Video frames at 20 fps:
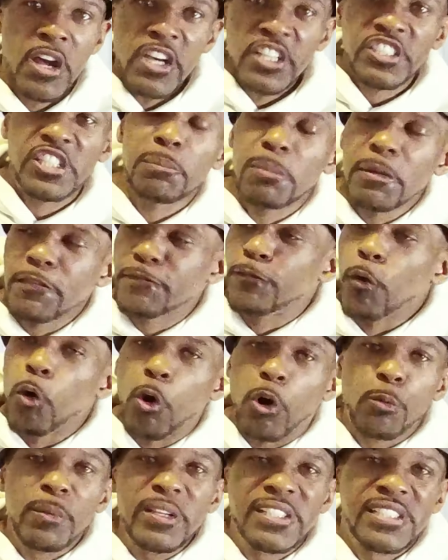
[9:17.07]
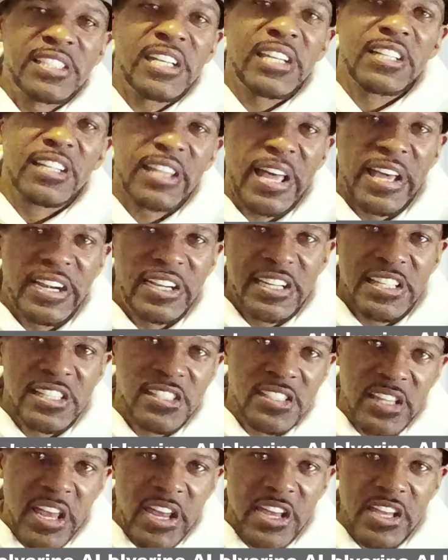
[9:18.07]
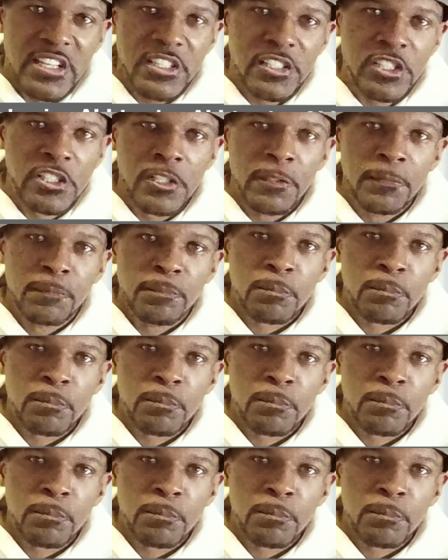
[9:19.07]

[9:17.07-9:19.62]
See, before we seen a lot of these things